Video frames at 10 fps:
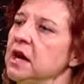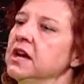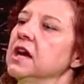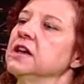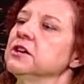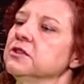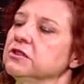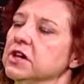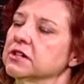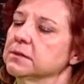I know
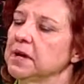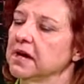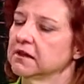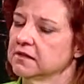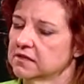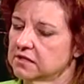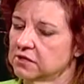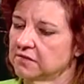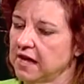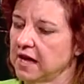you talked about on the
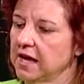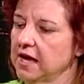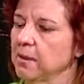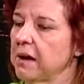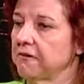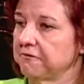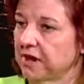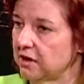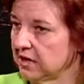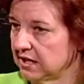survey about
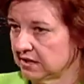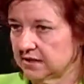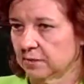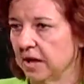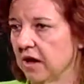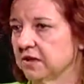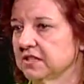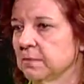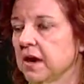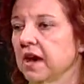ferries, about
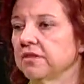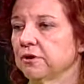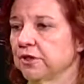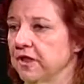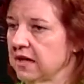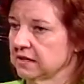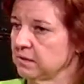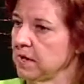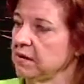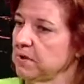some other
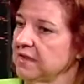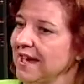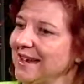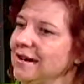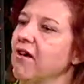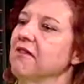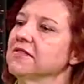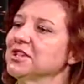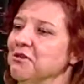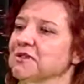things maybe that
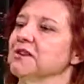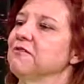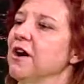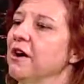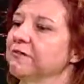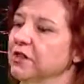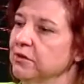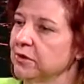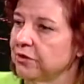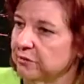don't involve
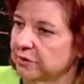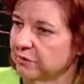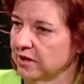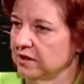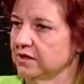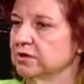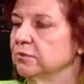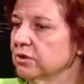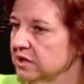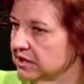going through one of the two
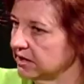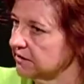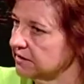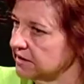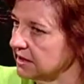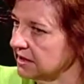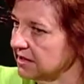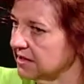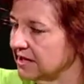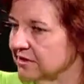bridge tunnels to get
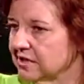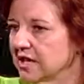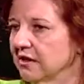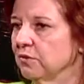to the other side of